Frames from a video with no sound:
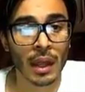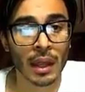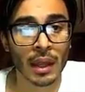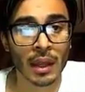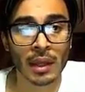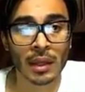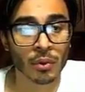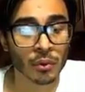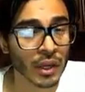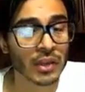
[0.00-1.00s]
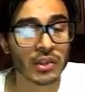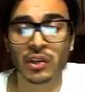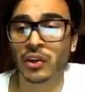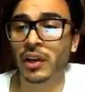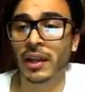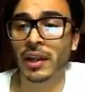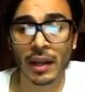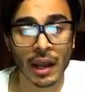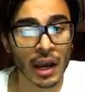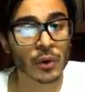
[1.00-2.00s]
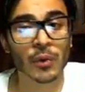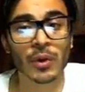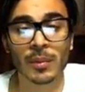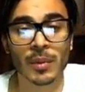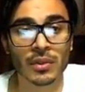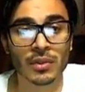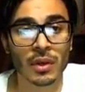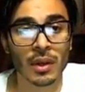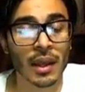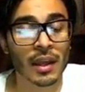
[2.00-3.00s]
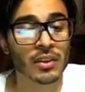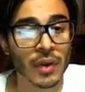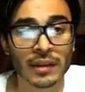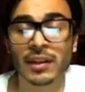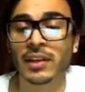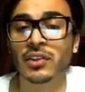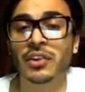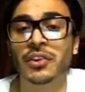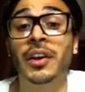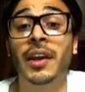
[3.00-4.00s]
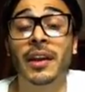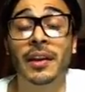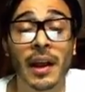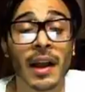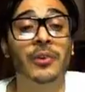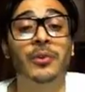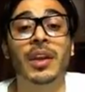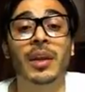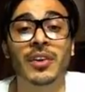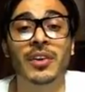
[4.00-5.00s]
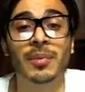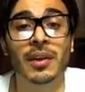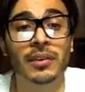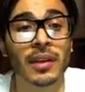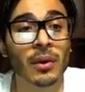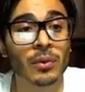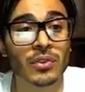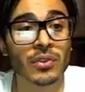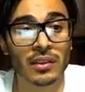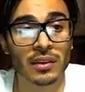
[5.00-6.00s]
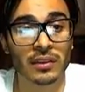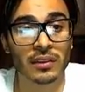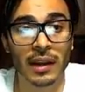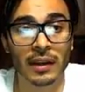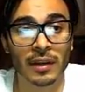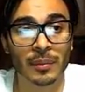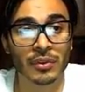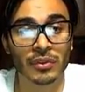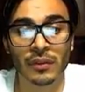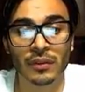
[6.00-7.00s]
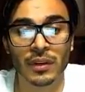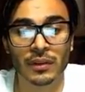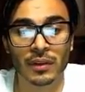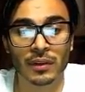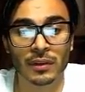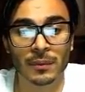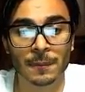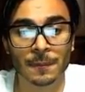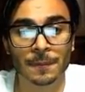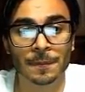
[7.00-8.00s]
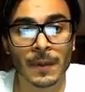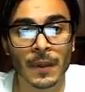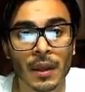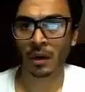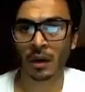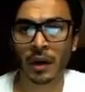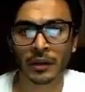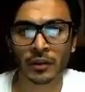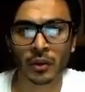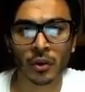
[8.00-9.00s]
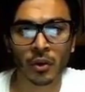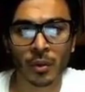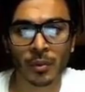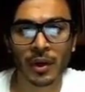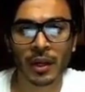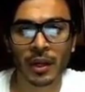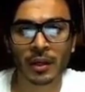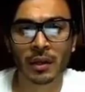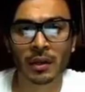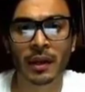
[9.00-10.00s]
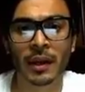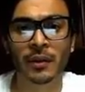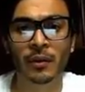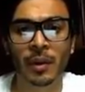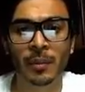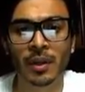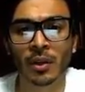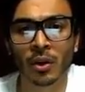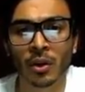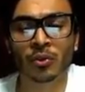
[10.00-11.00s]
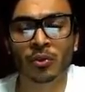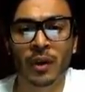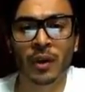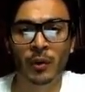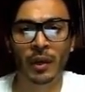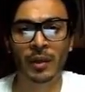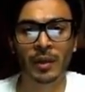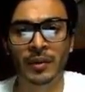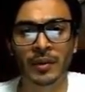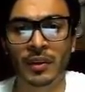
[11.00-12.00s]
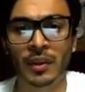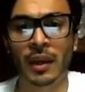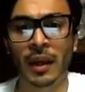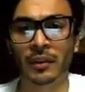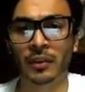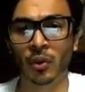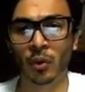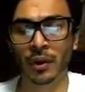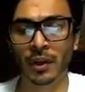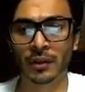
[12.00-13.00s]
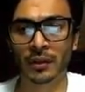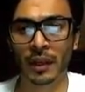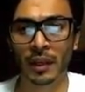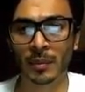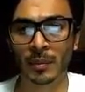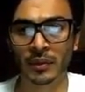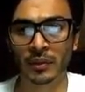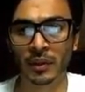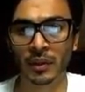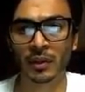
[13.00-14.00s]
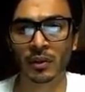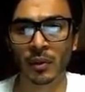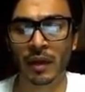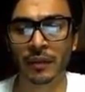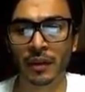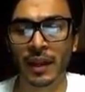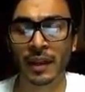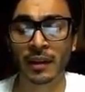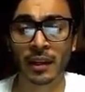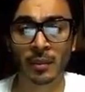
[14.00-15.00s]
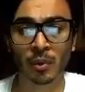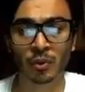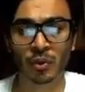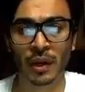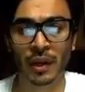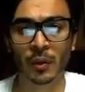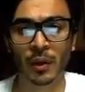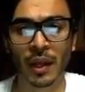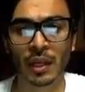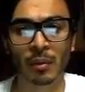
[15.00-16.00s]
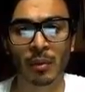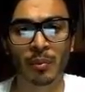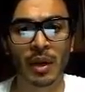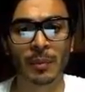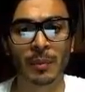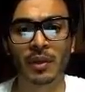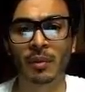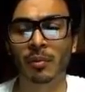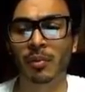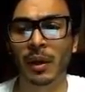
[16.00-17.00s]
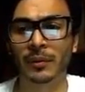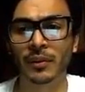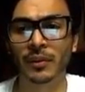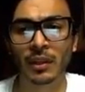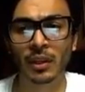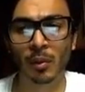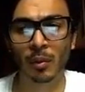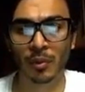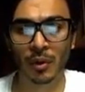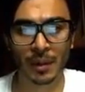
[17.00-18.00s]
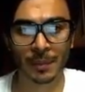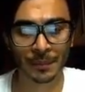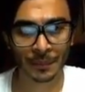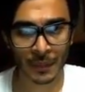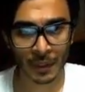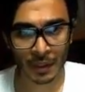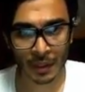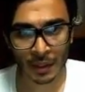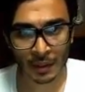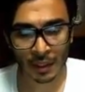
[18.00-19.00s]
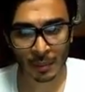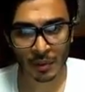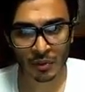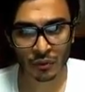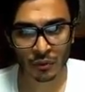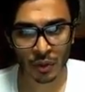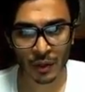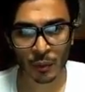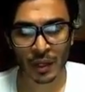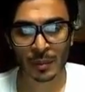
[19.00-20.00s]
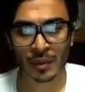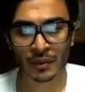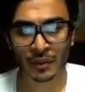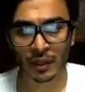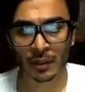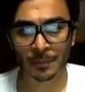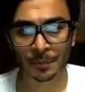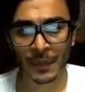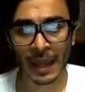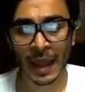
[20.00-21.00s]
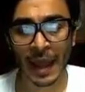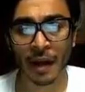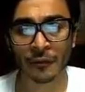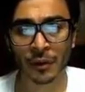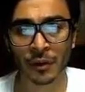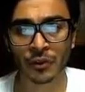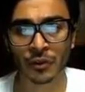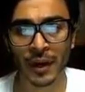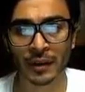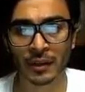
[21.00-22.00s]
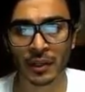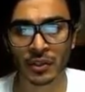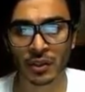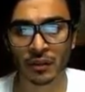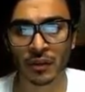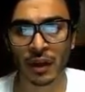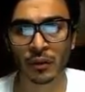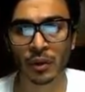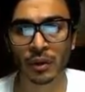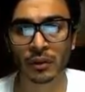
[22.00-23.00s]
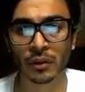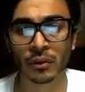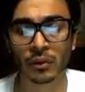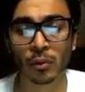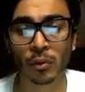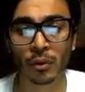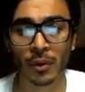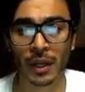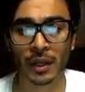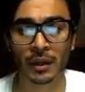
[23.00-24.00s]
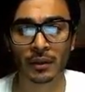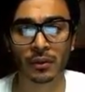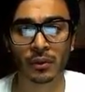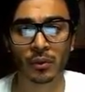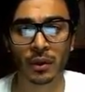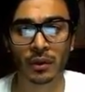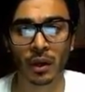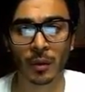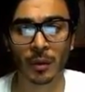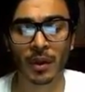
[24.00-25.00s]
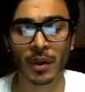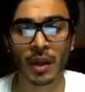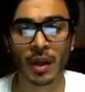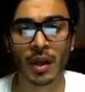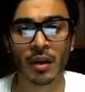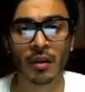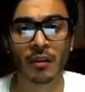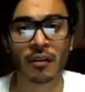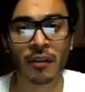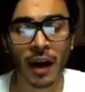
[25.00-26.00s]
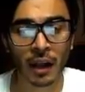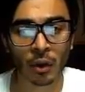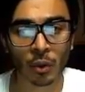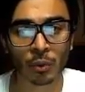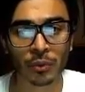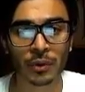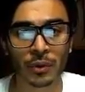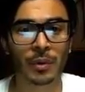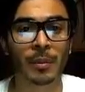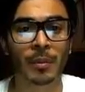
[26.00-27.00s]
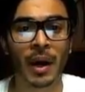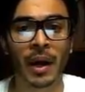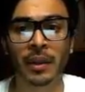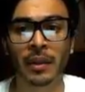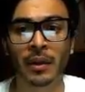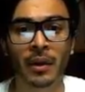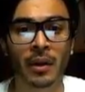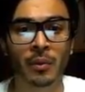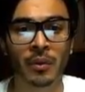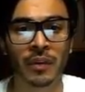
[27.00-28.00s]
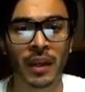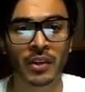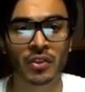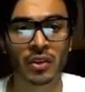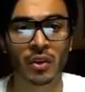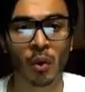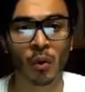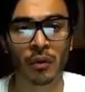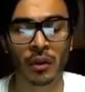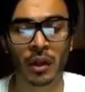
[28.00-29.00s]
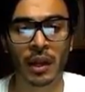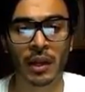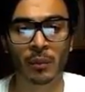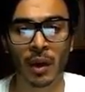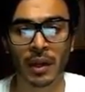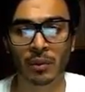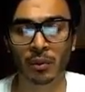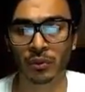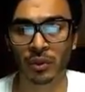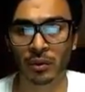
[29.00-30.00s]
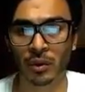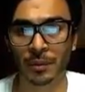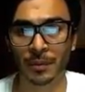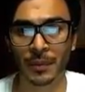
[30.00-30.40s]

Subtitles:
A rotation, you're going to get a congruent image. A translation, you're going to get a congruent image because they don't change the size. They preserve distance. All right, so number 8, in the diagram below, triangle ABC has coordinates ABC, graph and label, triangle A double prime, B double prime, C double prime. The image of triangle ABC after the translation 5 units to the right and 2 units up, followed by the reflection over the line y equals 0.